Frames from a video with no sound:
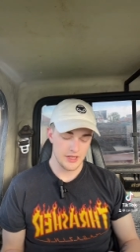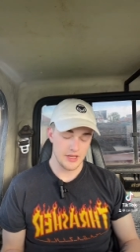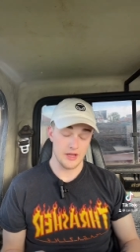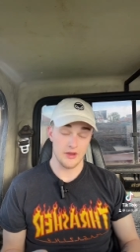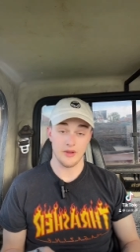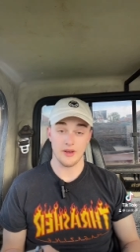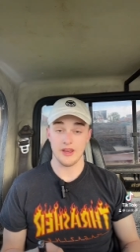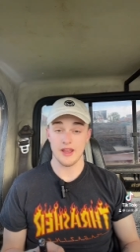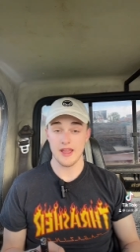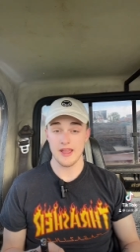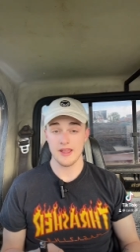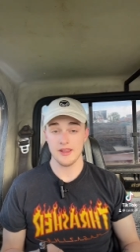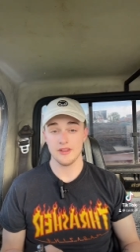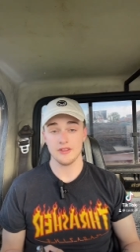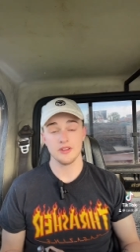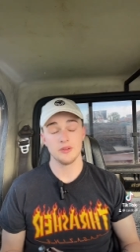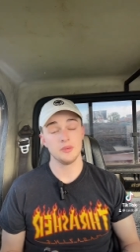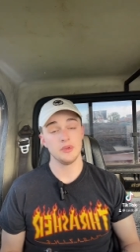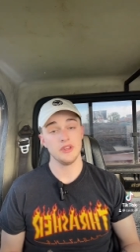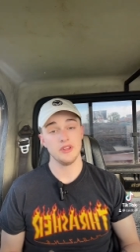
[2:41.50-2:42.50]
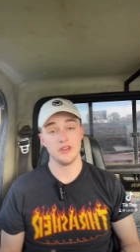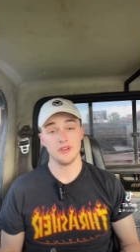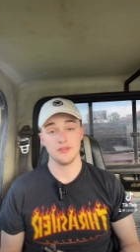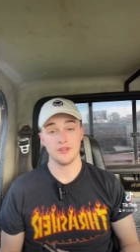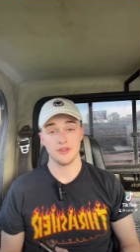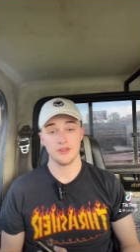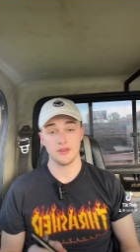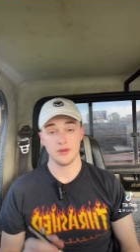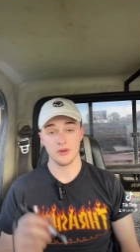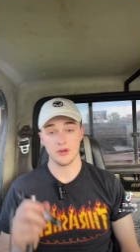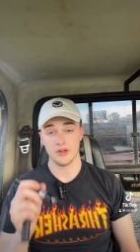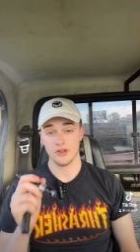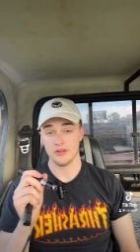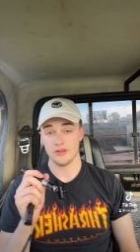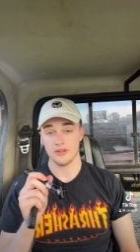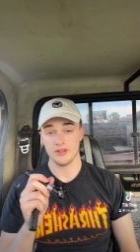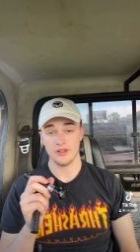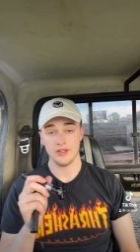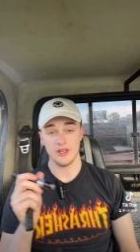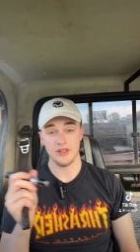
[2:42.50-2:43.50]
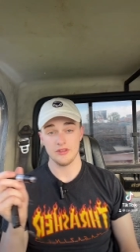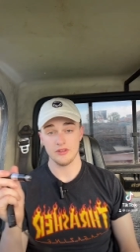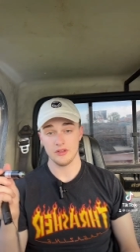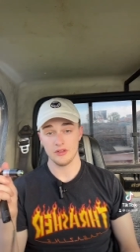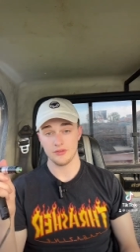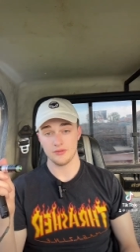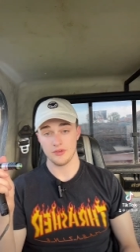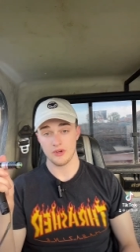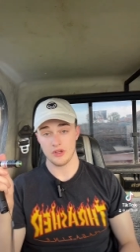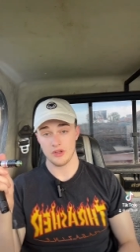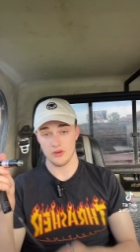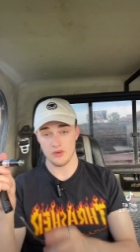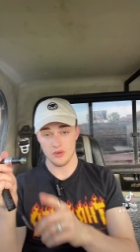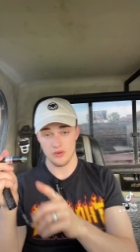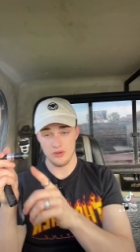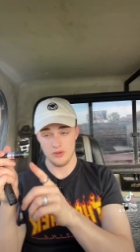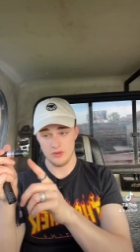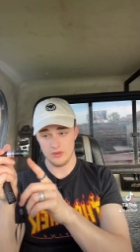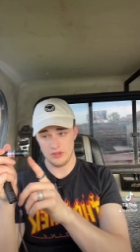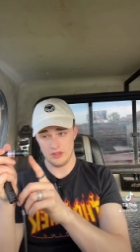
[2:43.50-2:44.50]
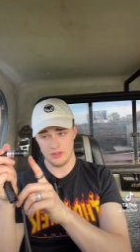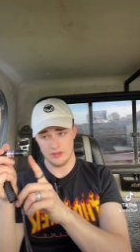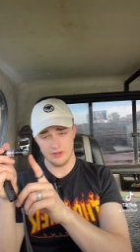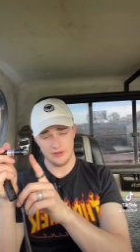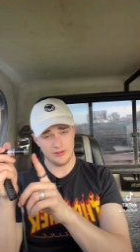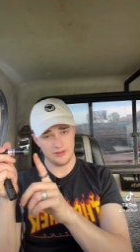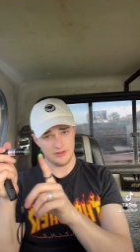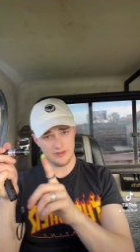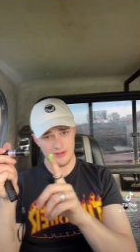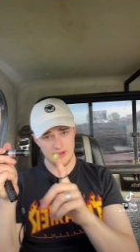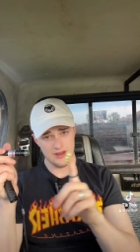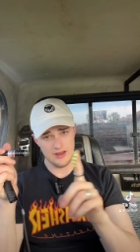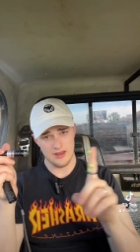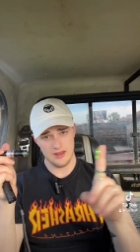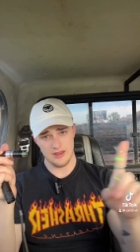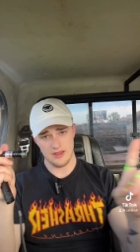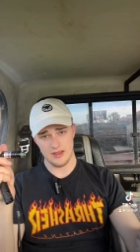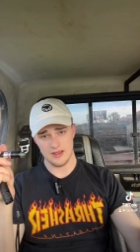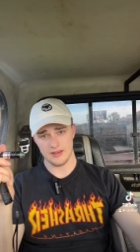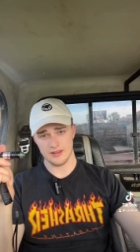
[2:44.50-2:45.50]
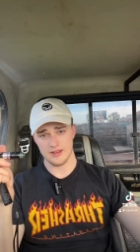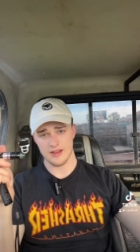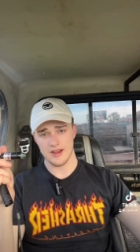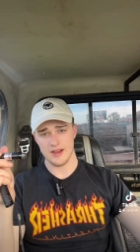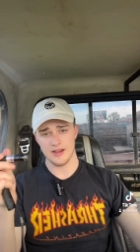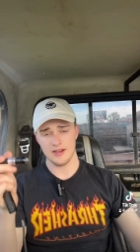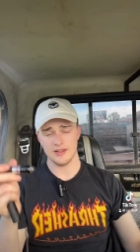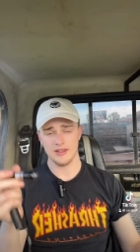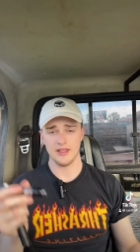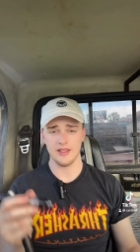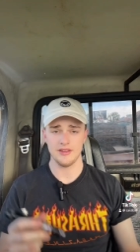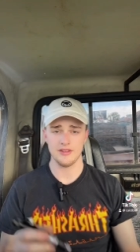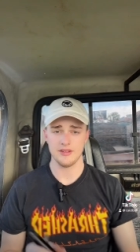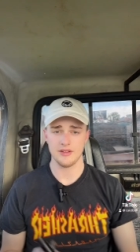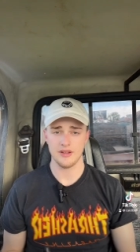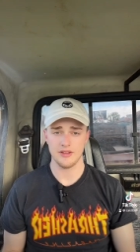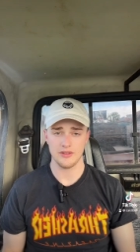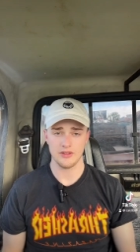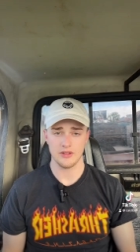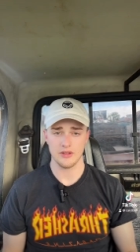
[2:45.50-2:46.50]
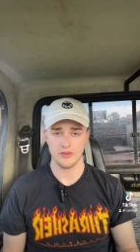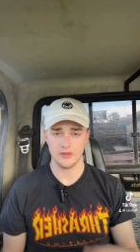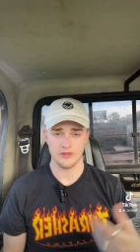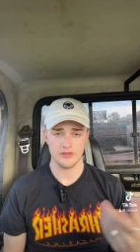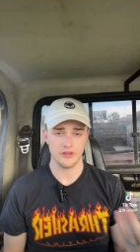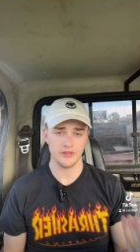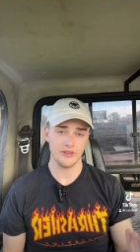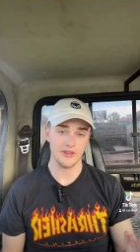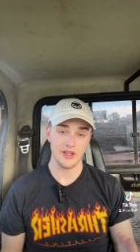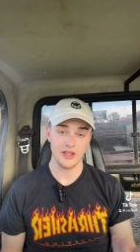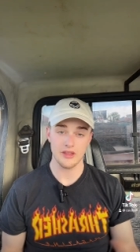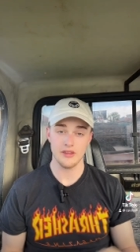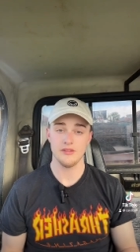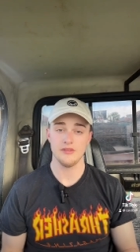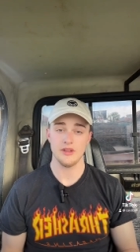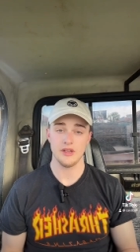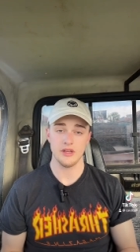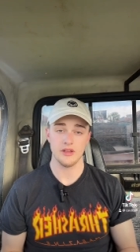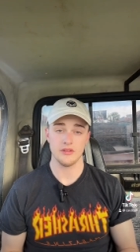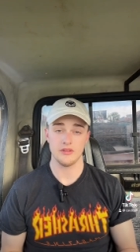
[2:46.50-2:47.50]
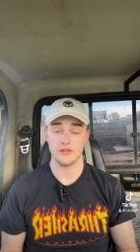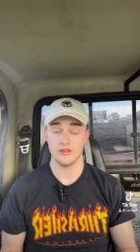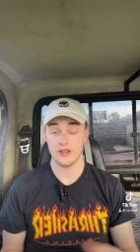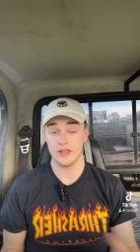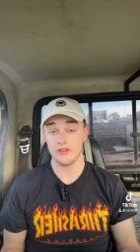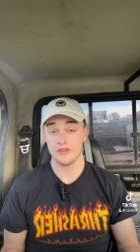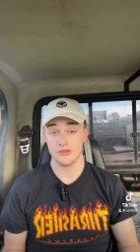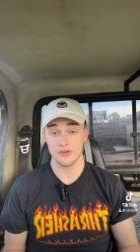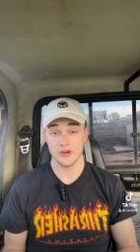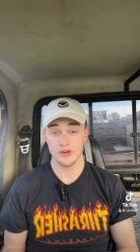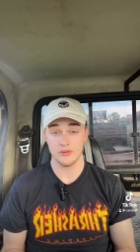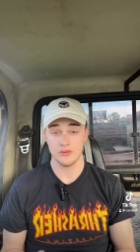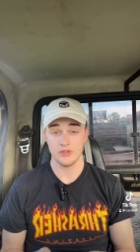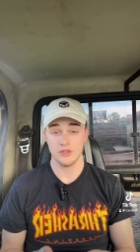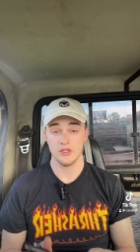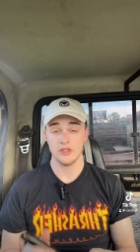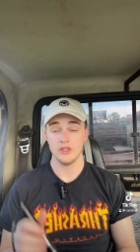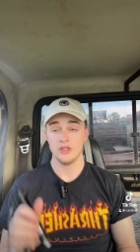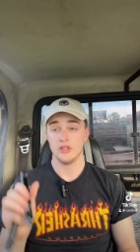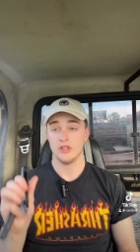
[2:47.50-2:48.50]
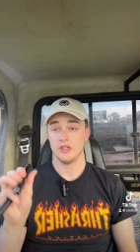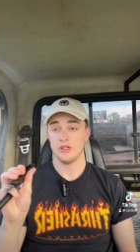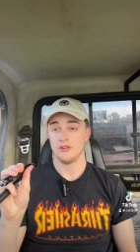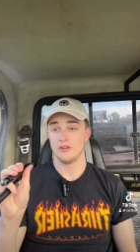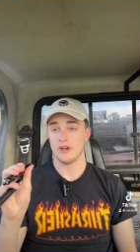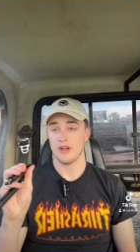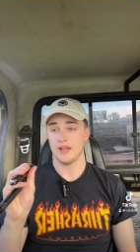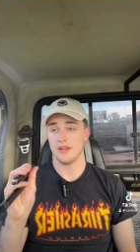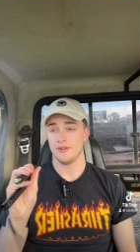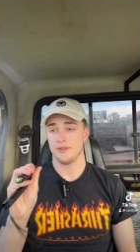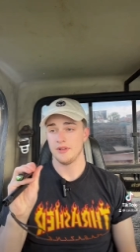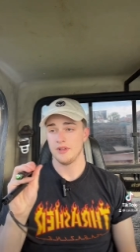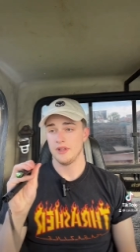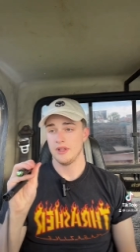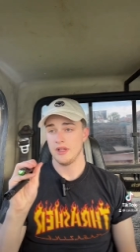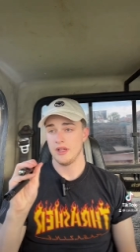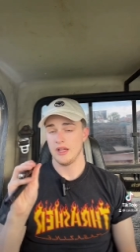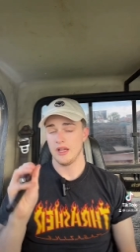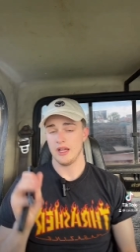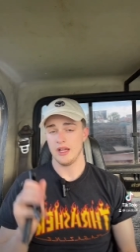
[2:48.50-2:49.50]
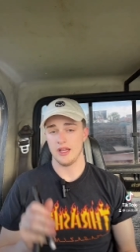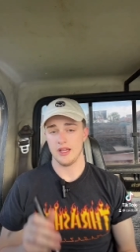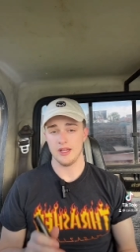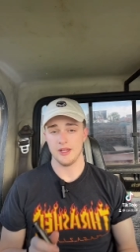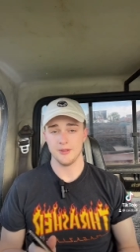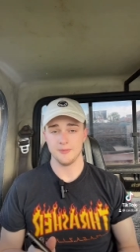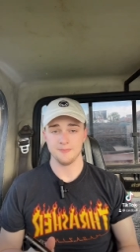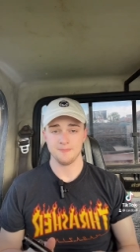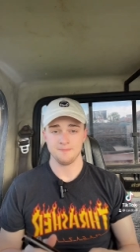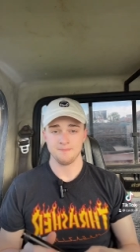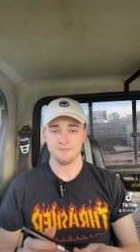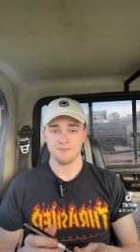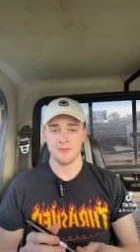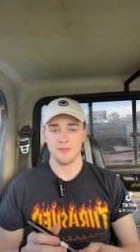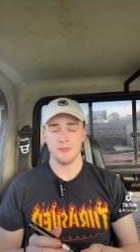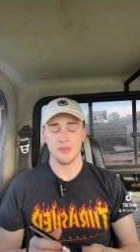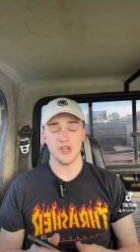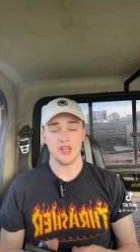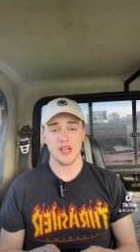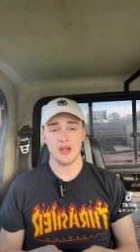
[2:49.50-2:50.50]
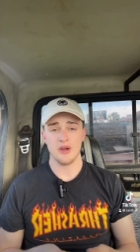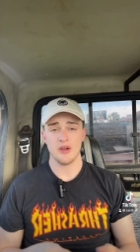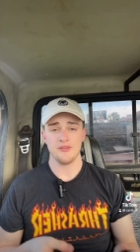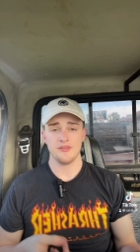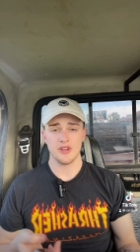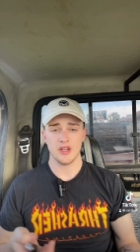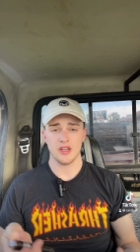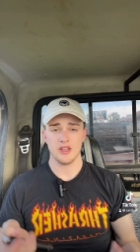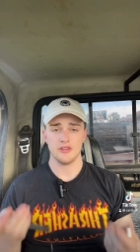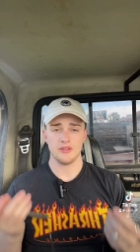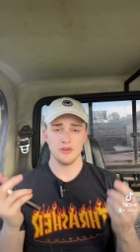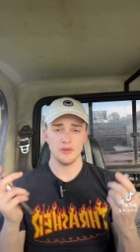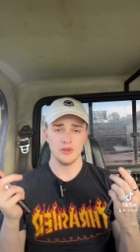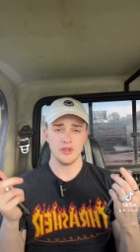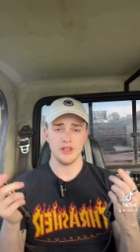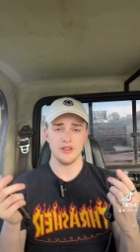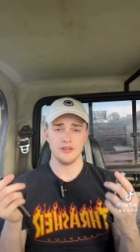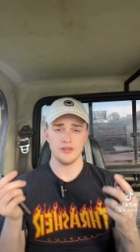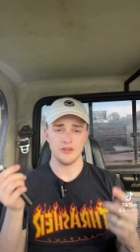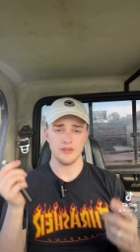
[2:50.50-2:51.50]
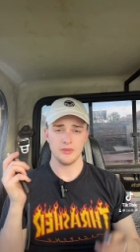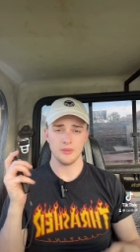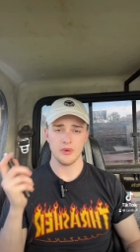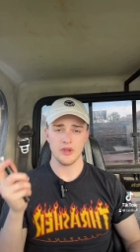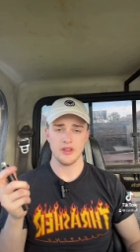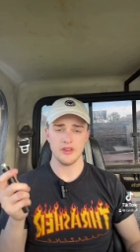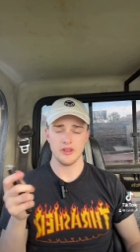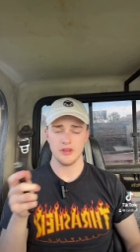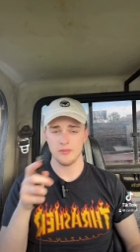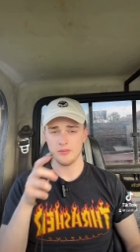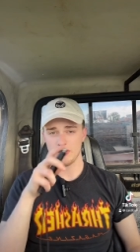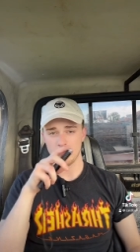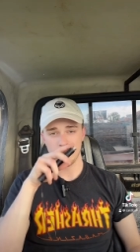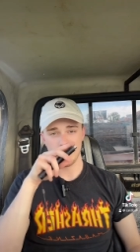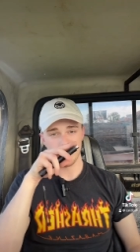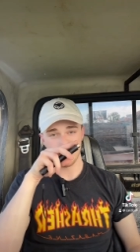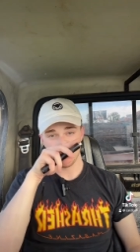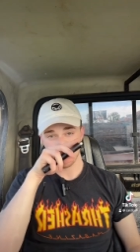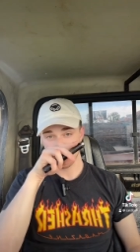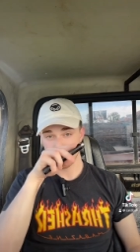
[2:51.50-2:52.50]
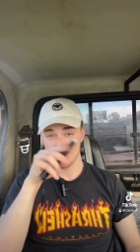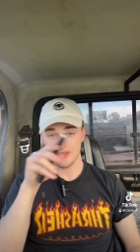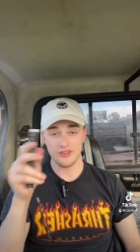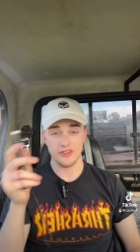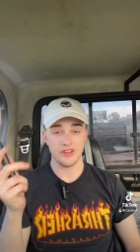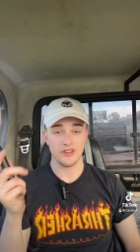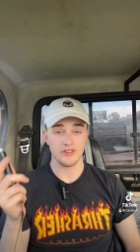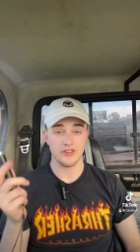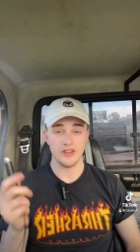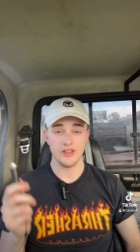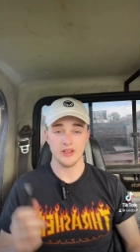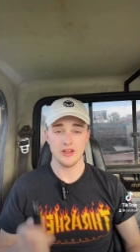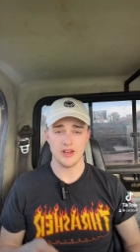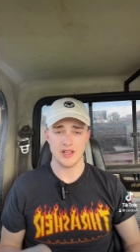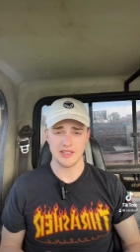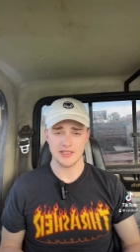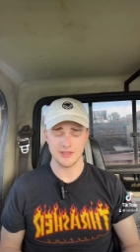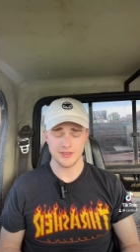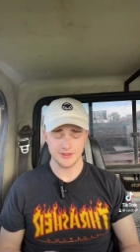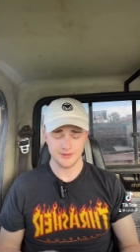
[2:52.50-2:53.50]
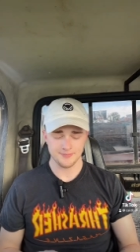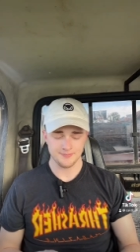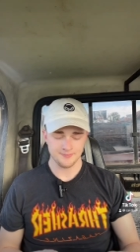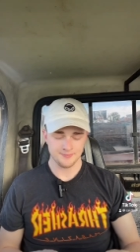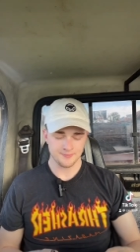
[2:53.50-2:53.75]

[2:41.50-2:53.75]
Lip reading: Now at night, it's a completely different story. The laser looks freaking cool. You can literally see the entire laser as it goes, just like in the videos. That's true, right? But now I've got 2 lasers. One of them was $16,